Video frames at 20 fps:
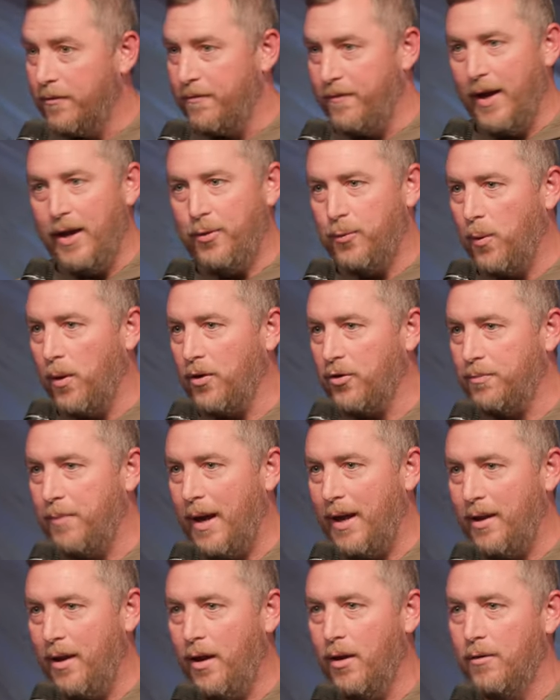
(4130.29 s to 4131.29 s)
faith works
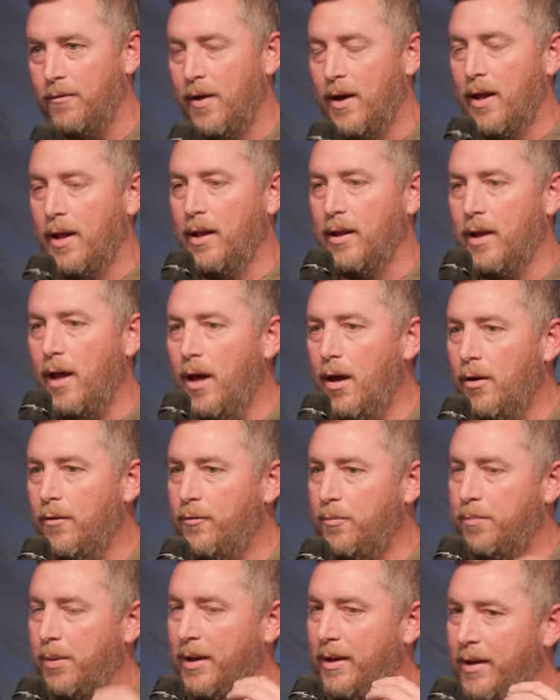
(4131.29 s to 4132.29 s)
by love.
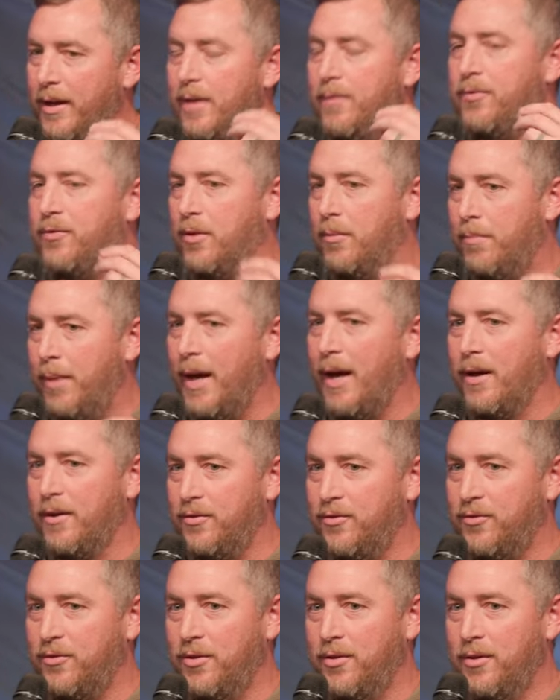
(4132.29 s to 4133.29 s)
Love believes the
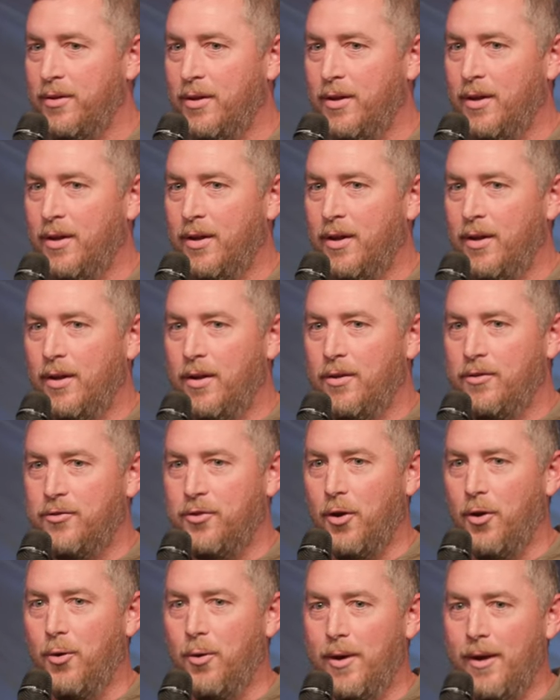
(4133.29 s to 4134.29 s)
best.
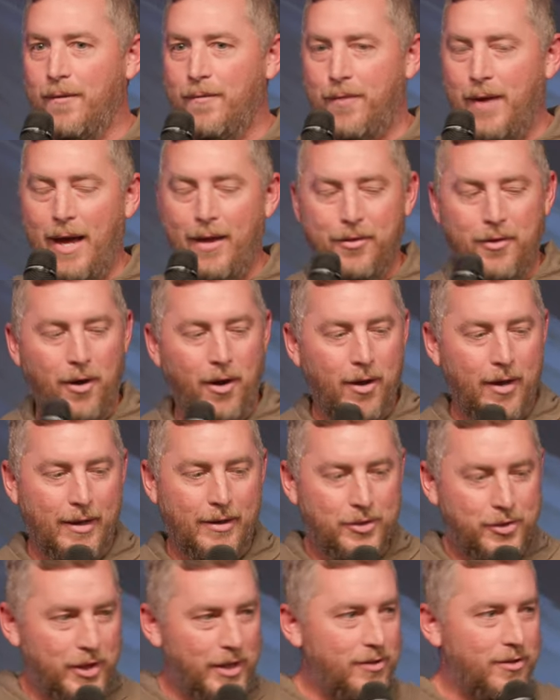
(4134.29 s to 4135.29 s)
So if that thought, and
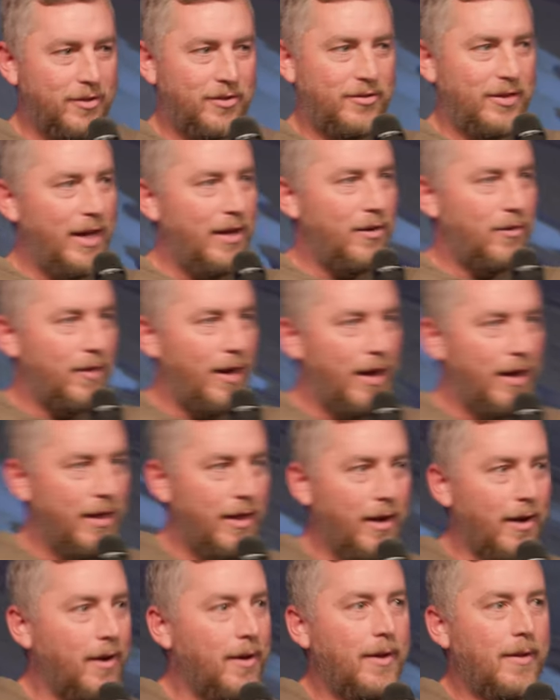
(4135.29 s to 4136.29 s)
she just said it right
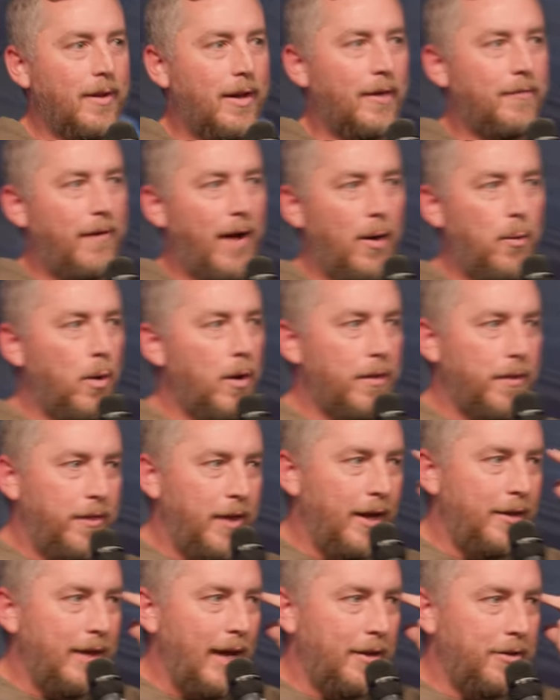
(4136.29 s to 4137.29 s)
there, if I wouldn't
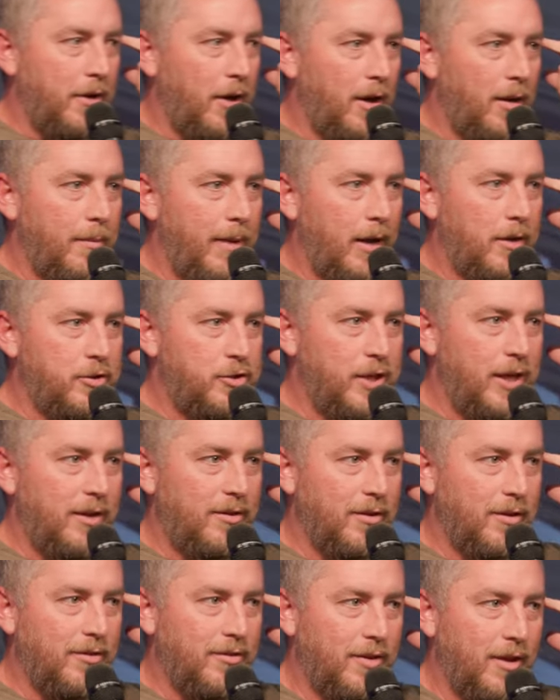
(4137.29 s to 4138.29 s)
think that thought about
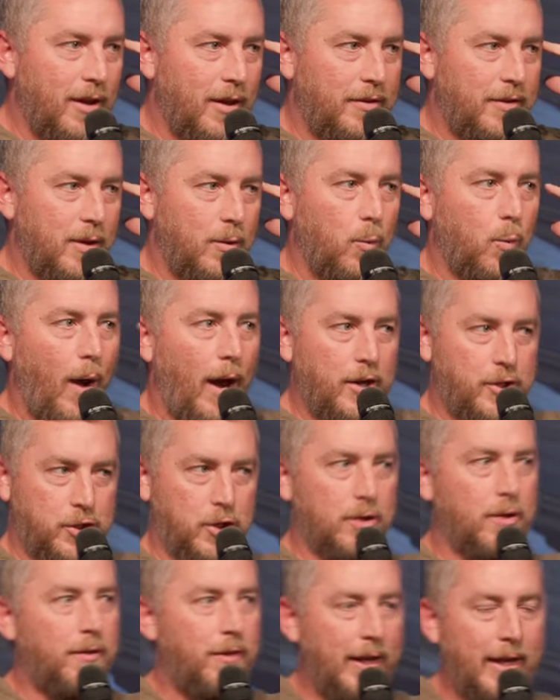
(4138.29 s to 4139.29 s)
Jesus, then I
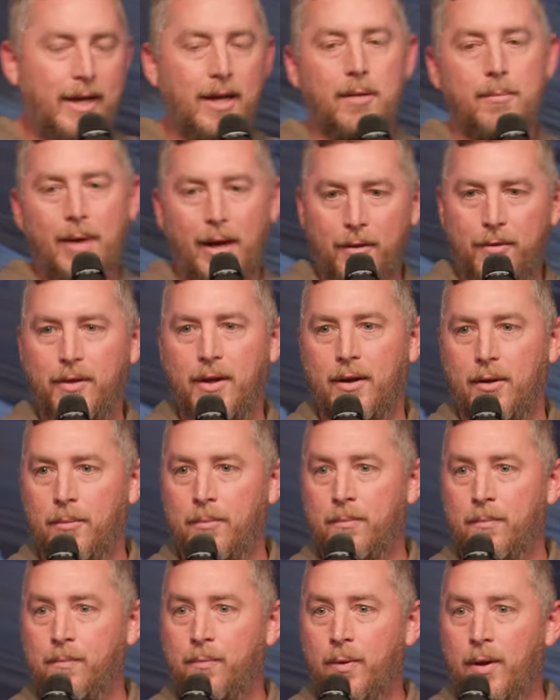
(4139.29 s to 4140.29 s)
shouldn't think it about them.
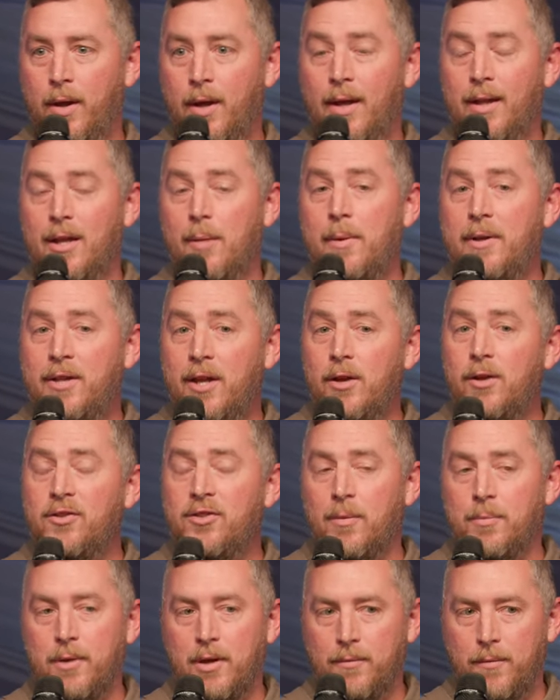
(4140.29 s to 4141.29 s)
Let me tell you
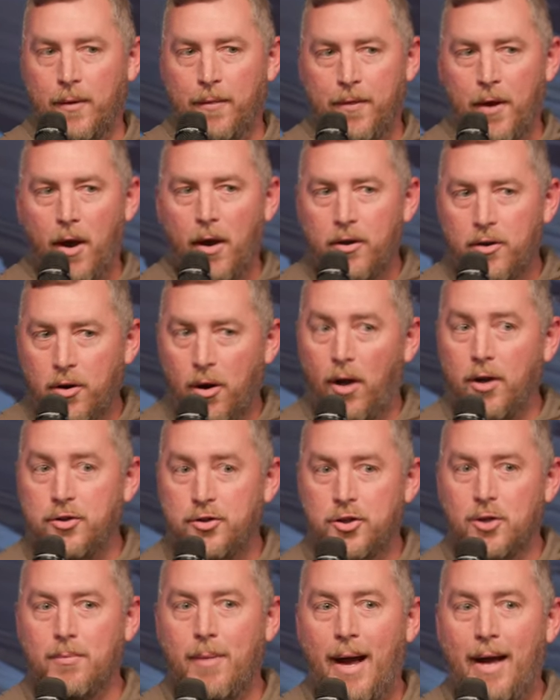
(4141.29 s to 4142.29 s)
something. If a thought
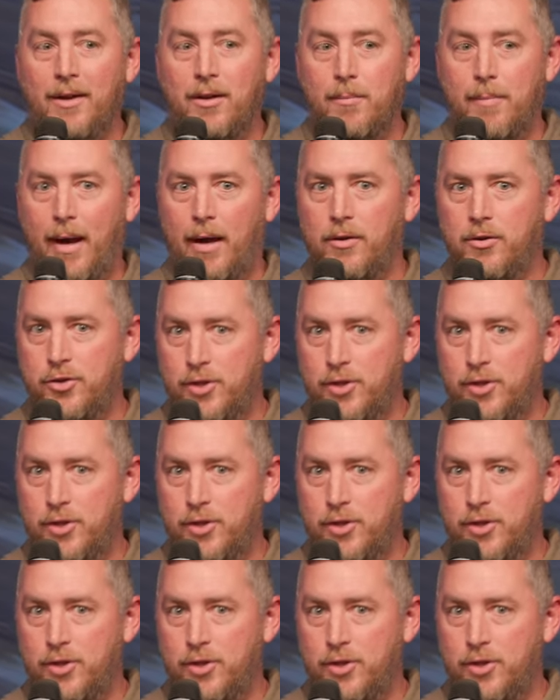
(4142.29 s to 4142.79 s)
crossed your mind about